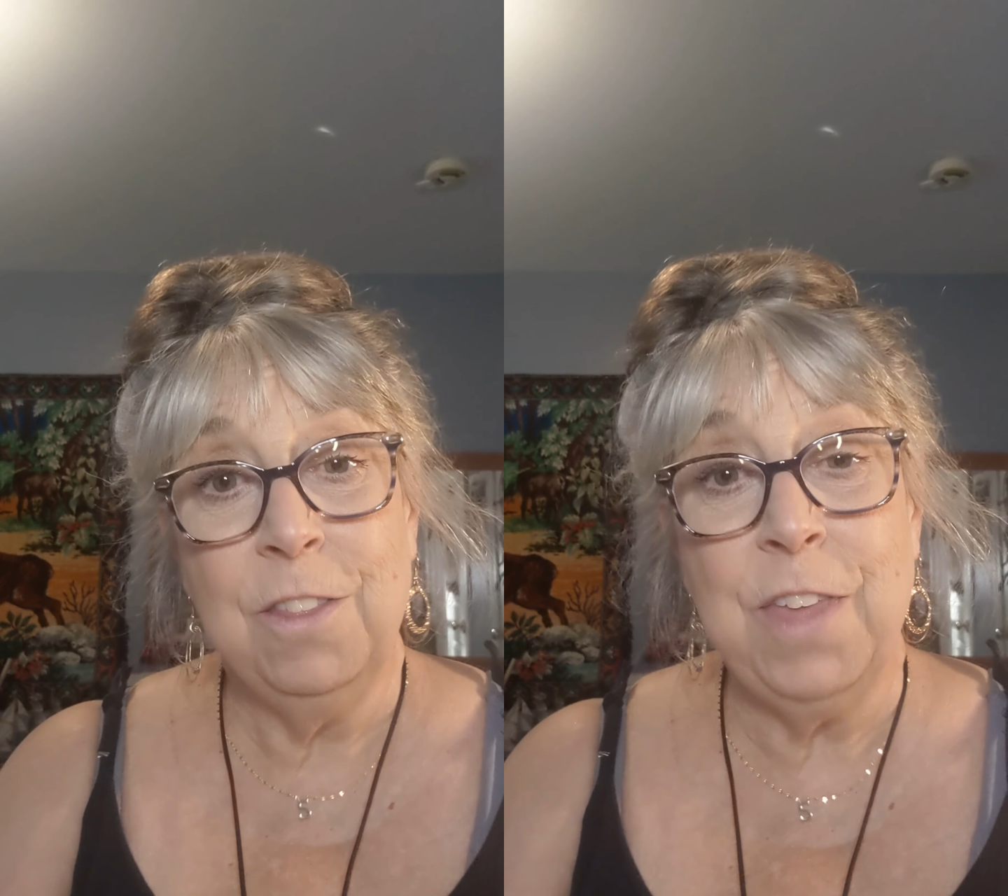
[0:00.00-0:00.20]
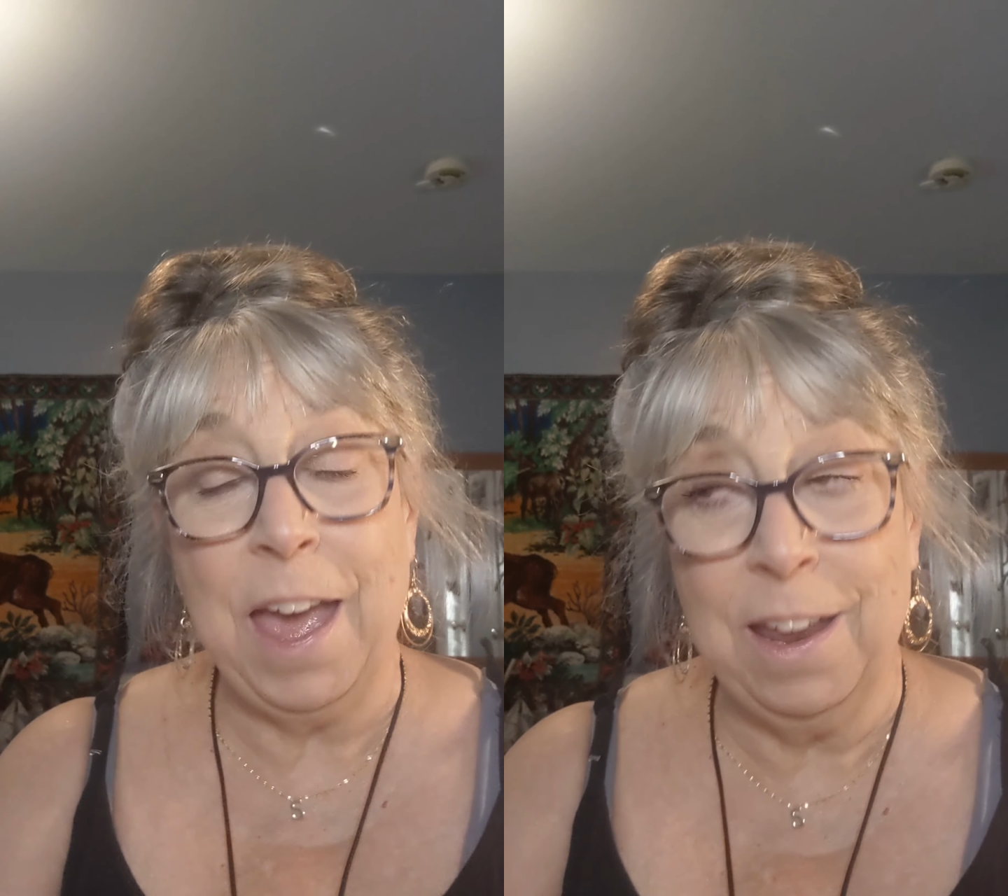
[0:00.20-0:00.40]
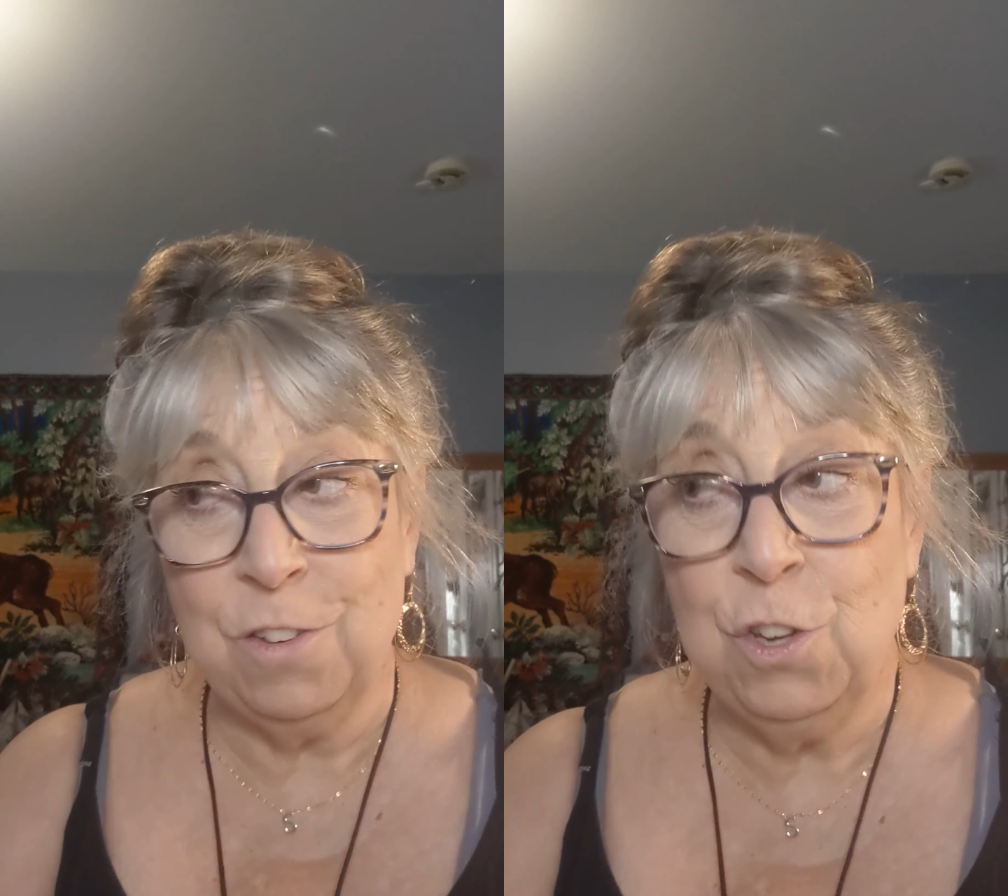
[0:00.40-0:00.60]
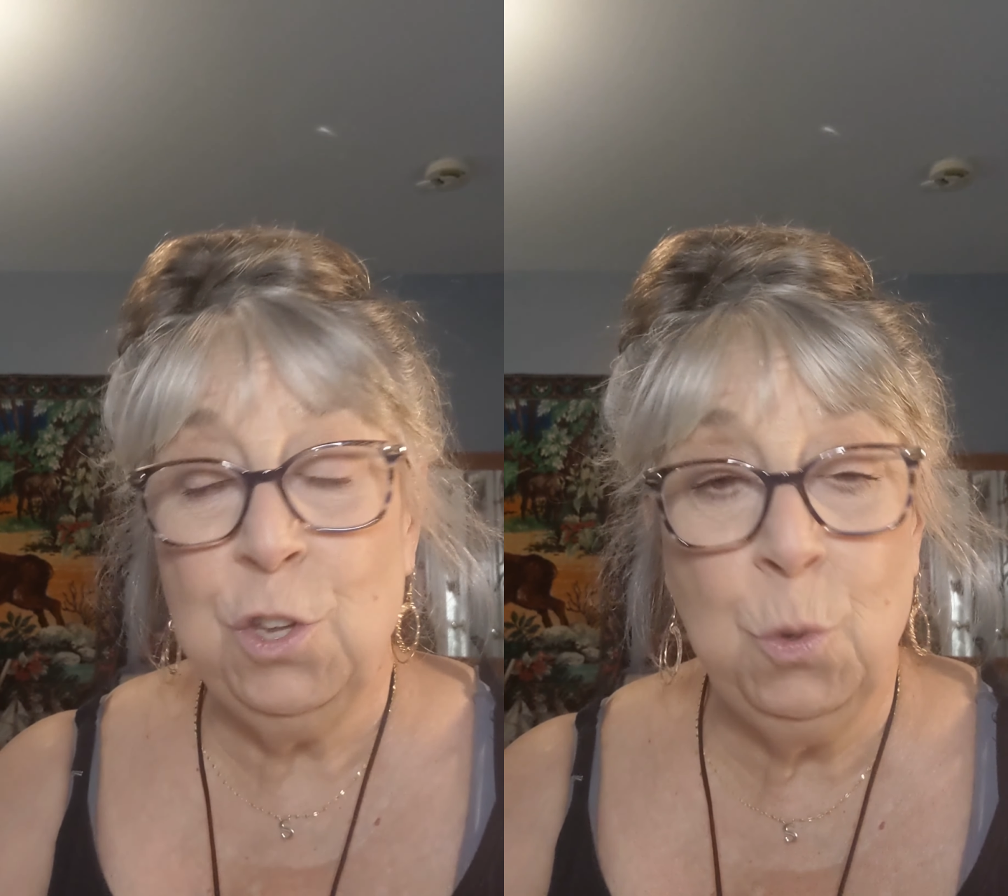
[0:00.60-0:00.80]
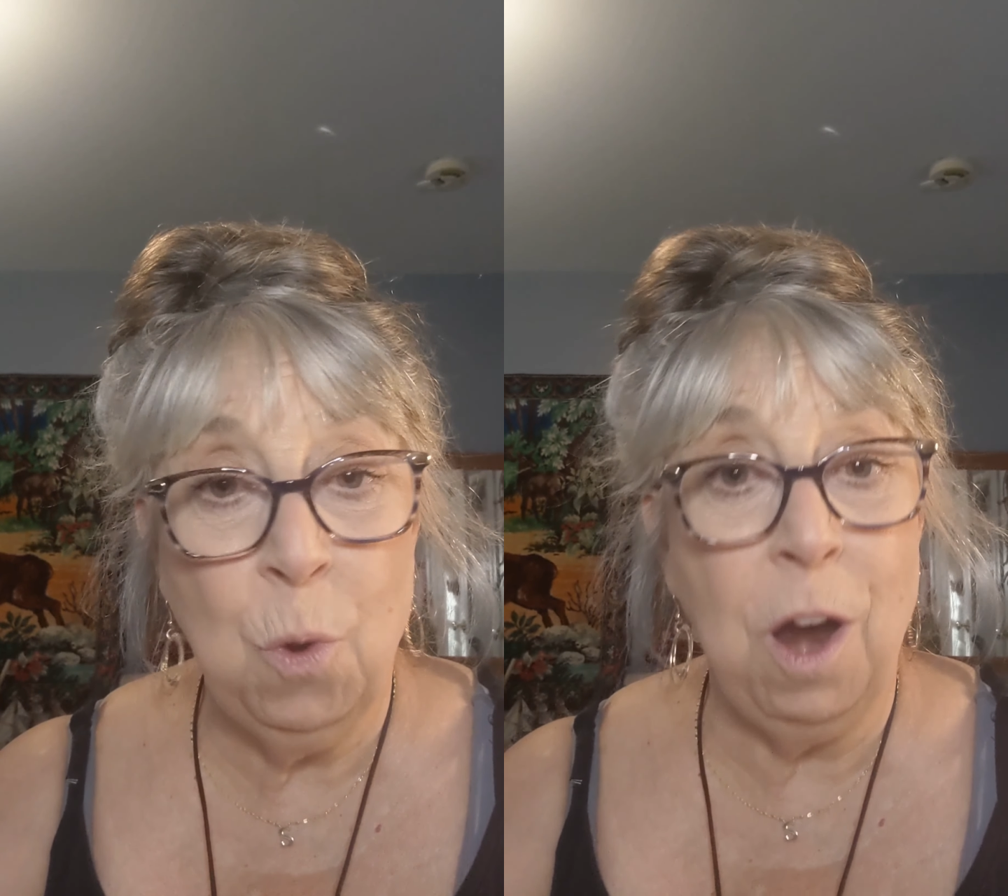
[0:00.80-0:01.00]
that
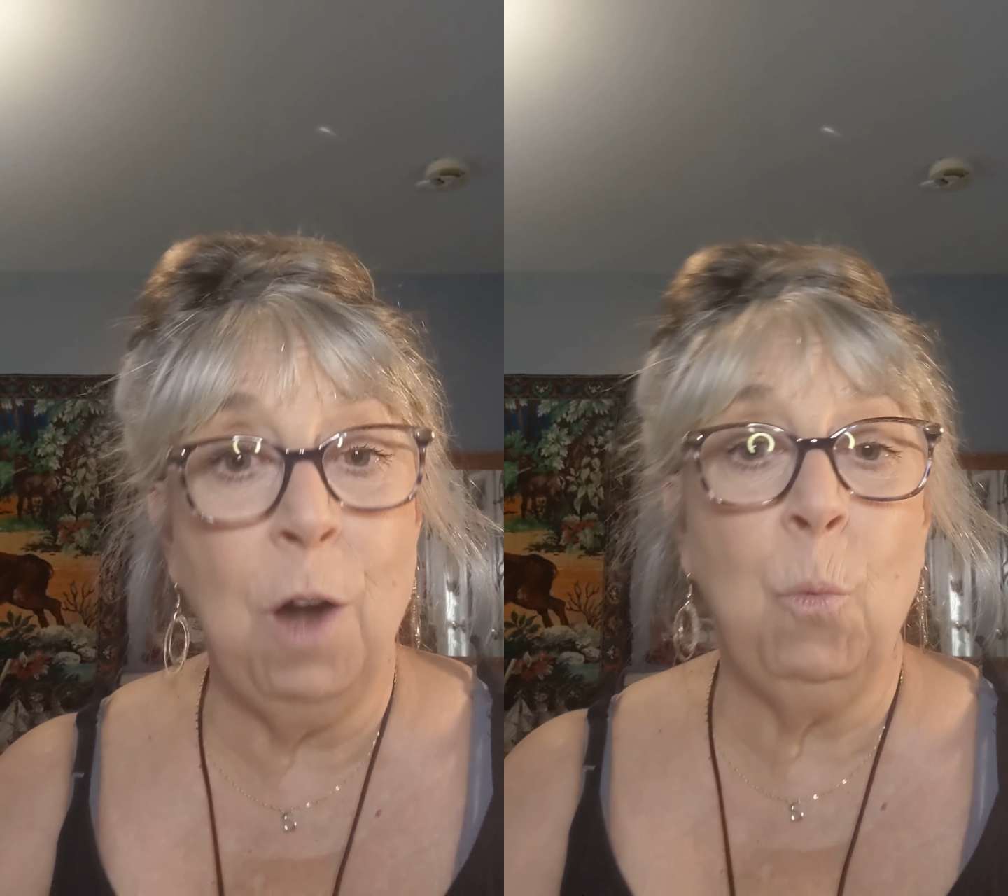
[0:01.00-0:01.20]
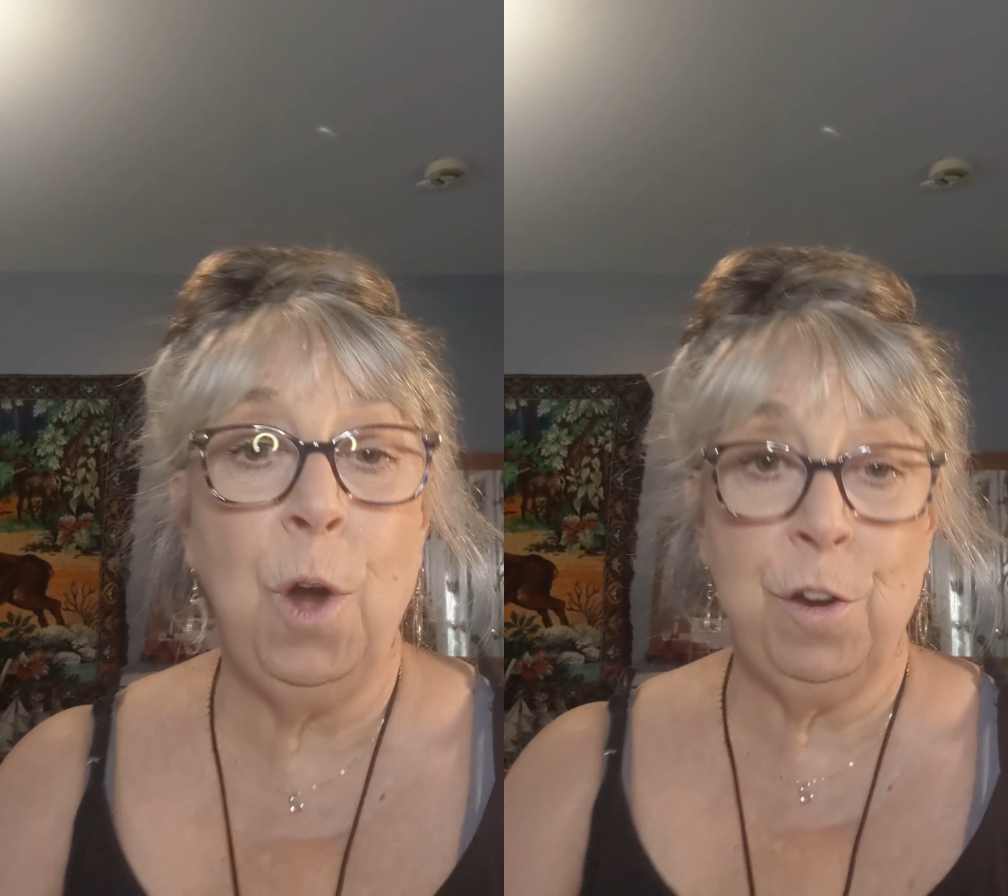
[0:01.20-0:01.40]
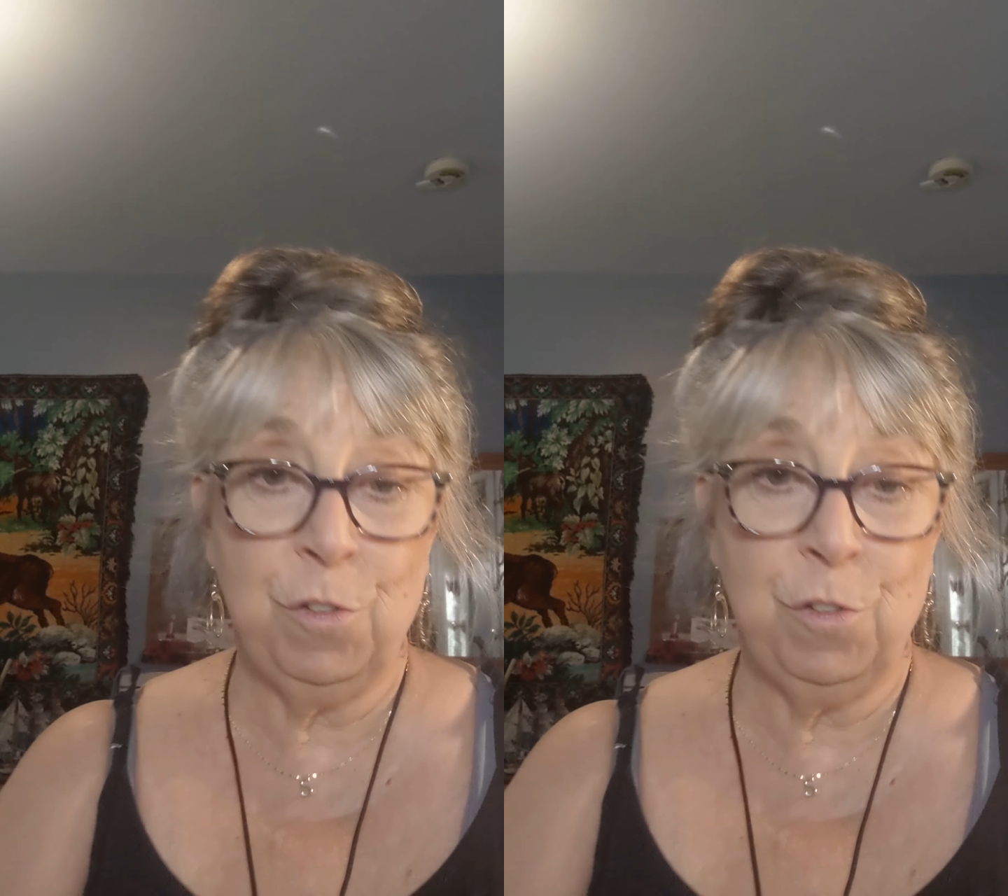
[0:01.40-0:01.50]
you are where